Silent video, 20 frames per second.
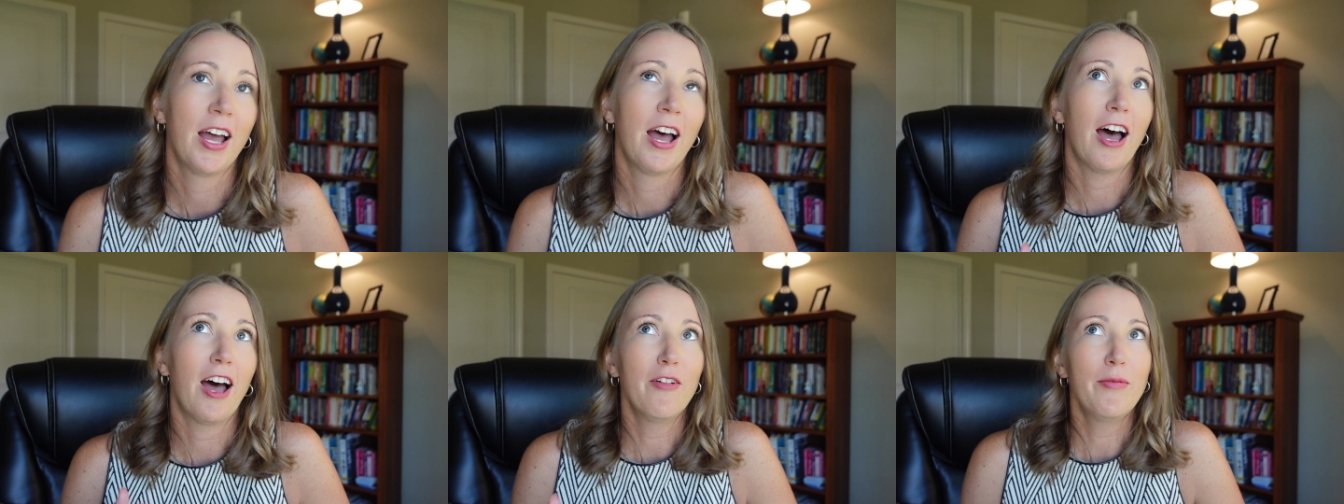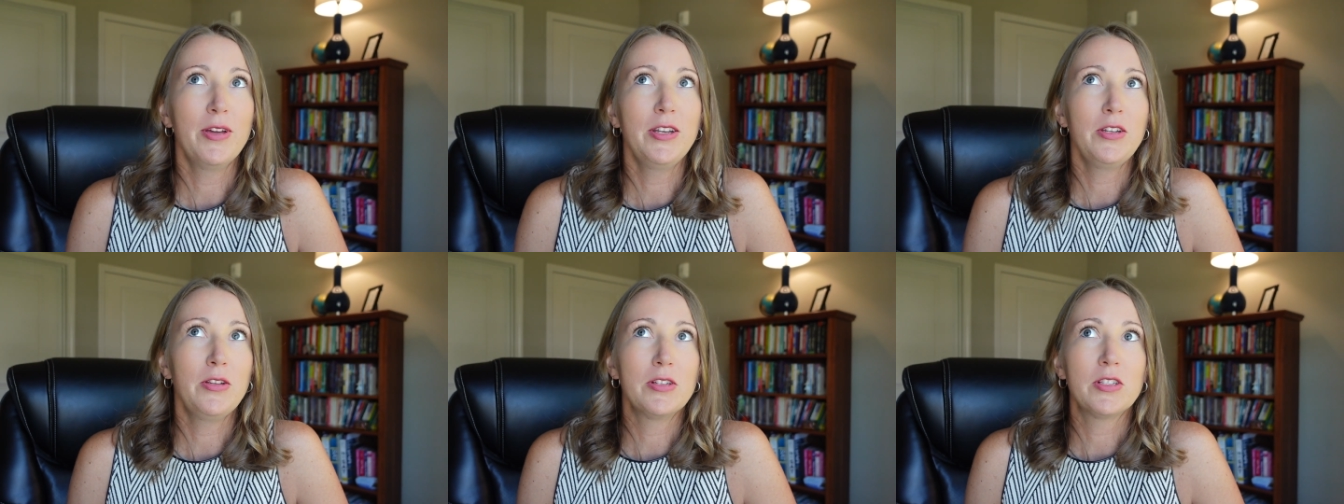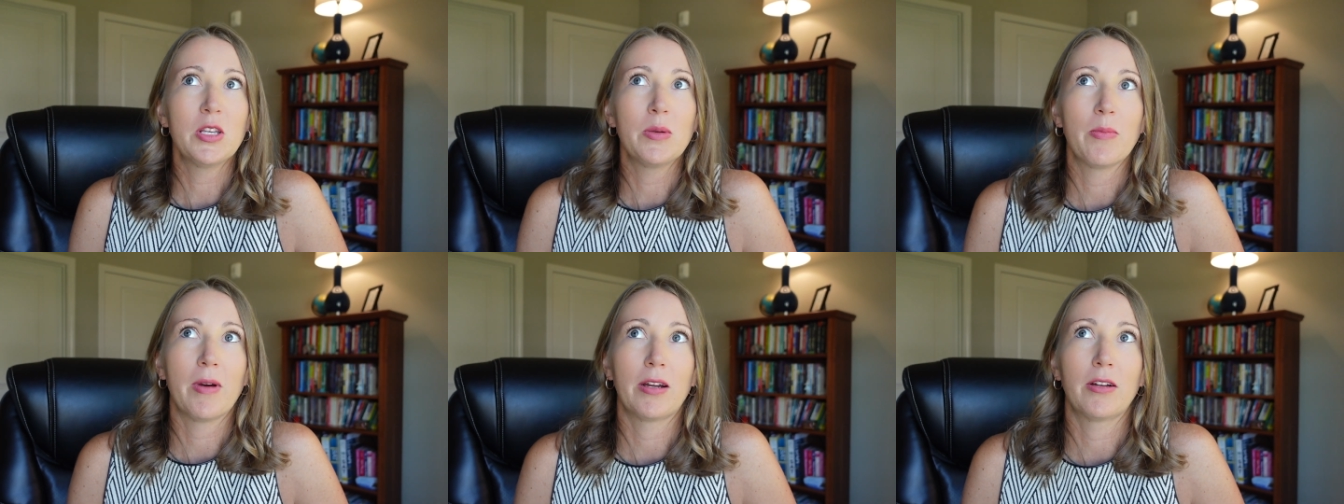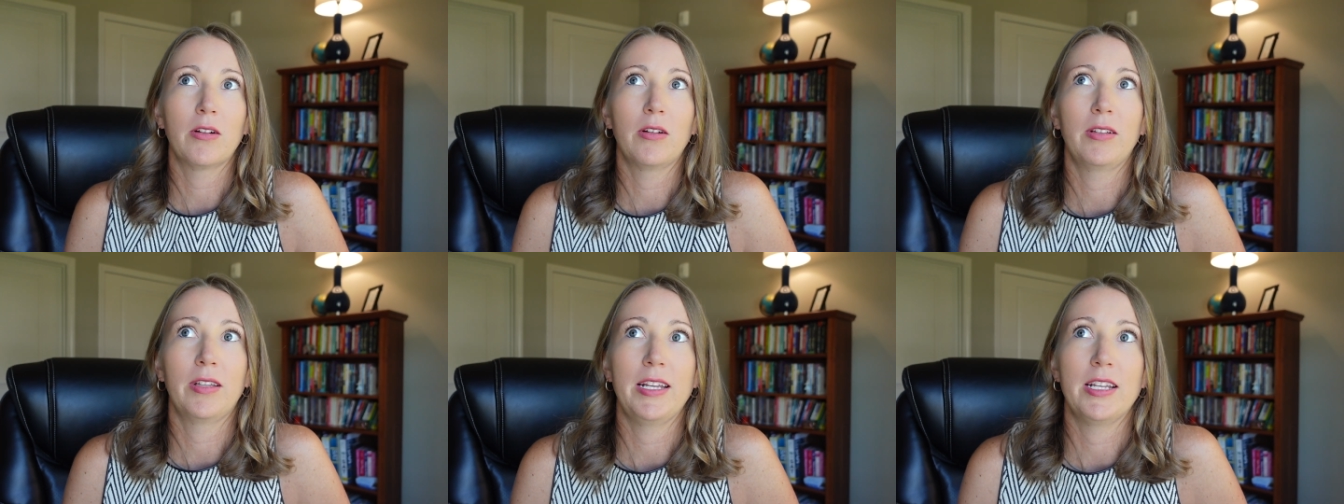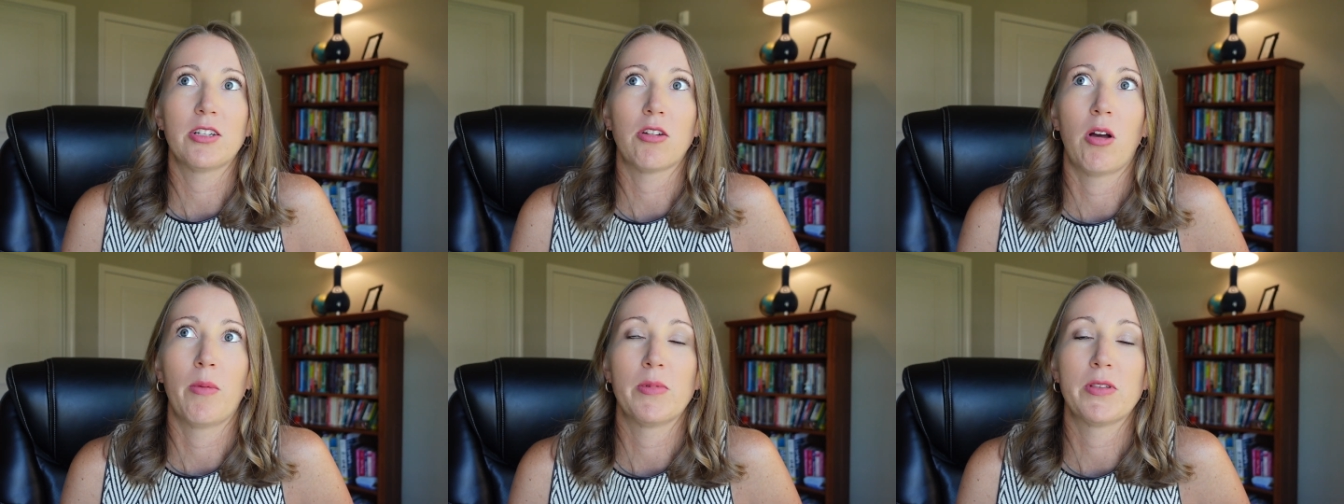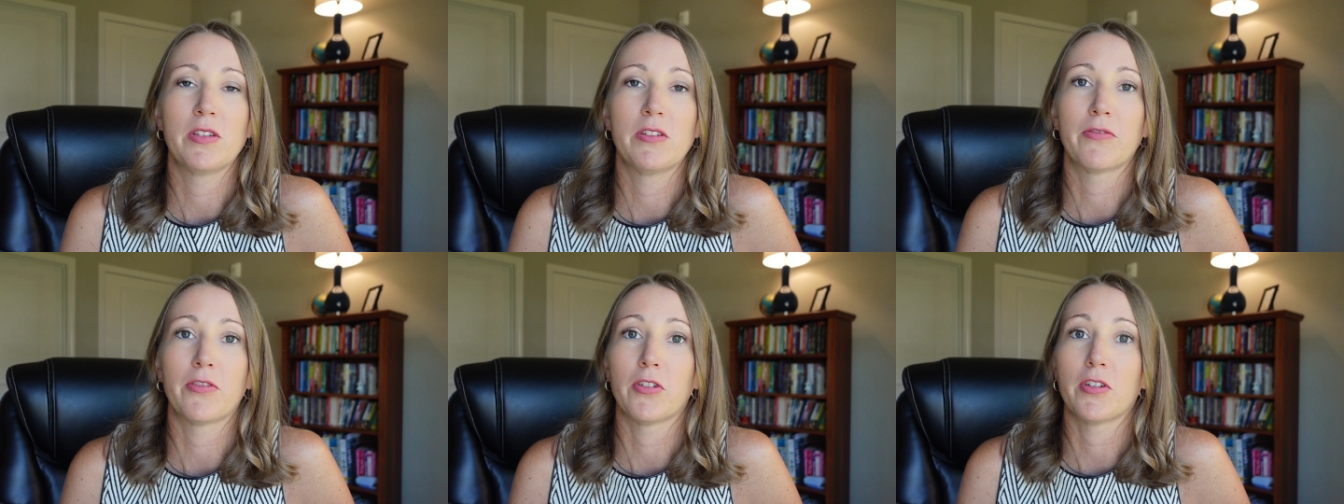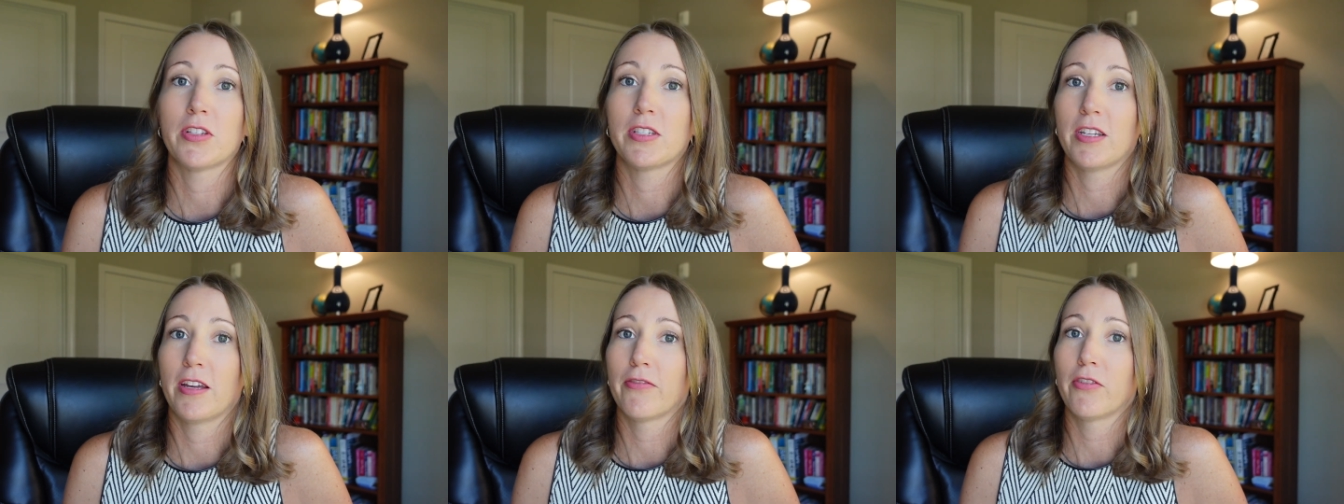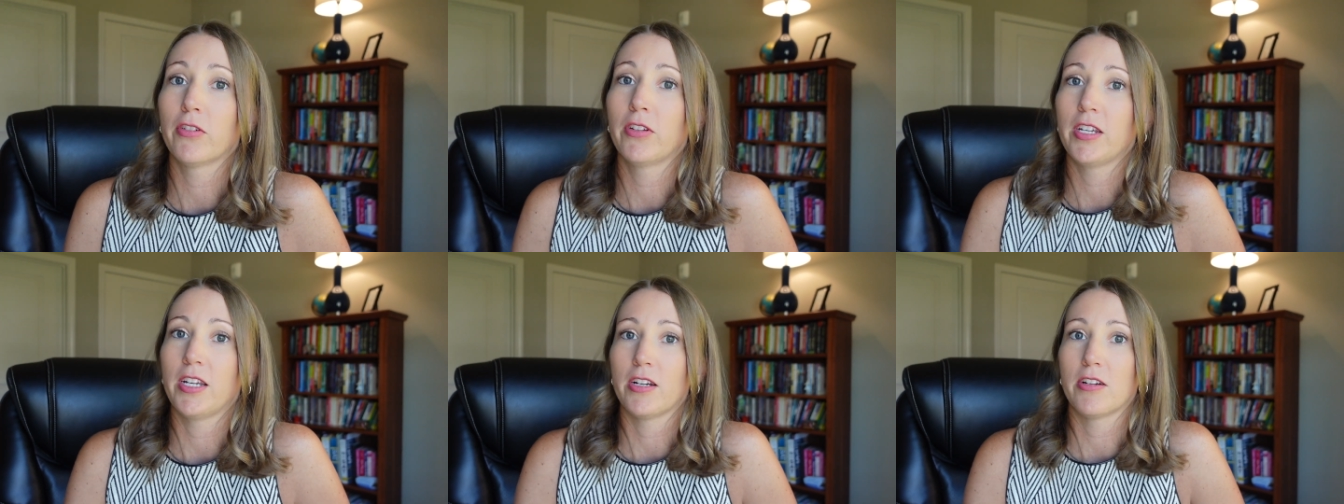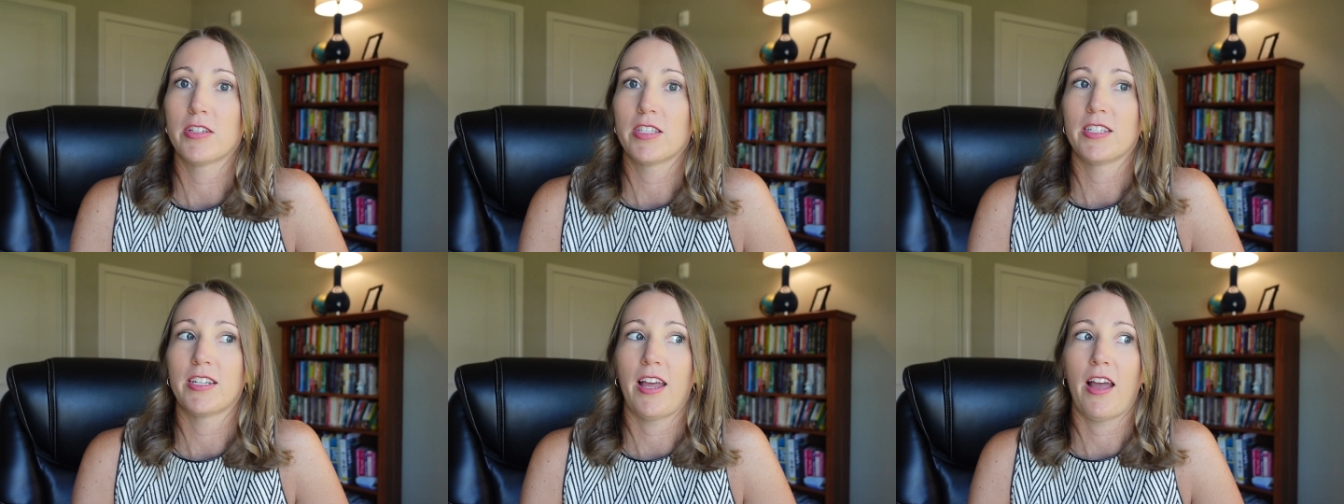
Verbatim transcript: I've been using Michael Clay Thompson for several years